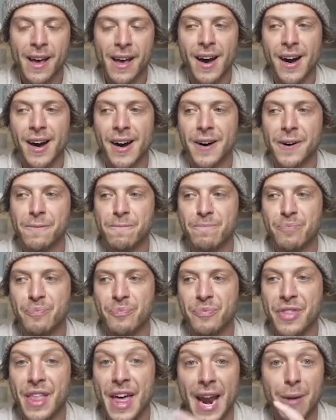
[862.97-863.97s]
um,
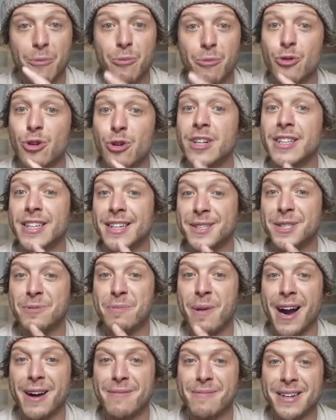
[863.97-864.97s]
then I'm really
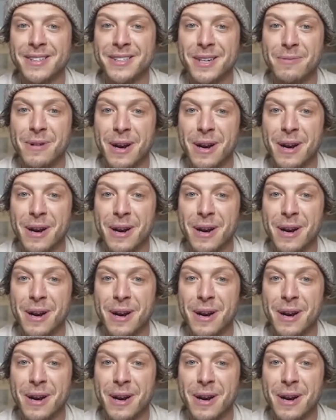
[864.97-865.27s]
inspired by someone.